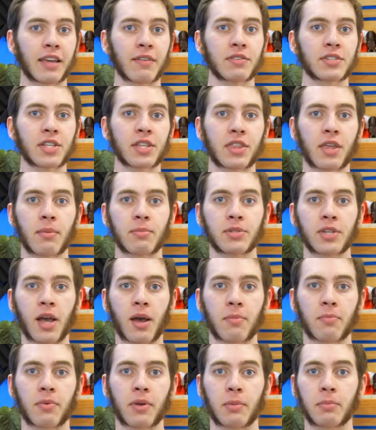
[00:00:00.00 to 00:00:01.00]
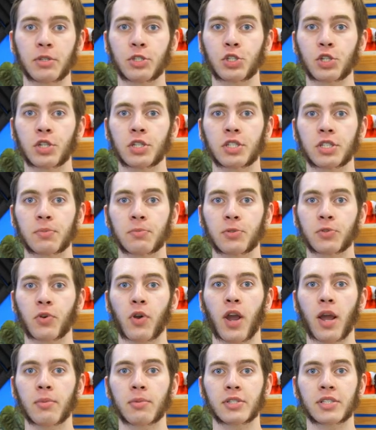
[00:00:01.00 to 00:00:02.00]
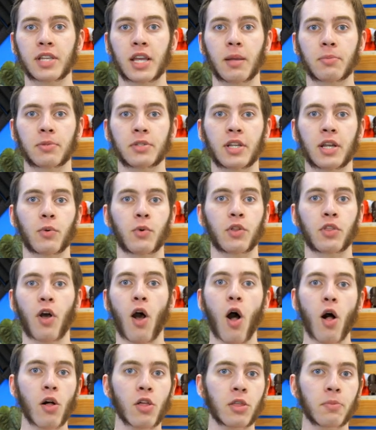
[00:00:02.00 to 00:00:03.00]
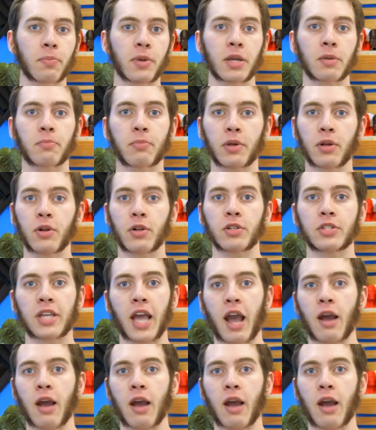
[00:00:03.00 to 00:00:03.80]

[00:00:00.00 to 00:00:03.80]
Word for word: give us a thumbs up and be sure to subscribe to stay up to date with all the big builds,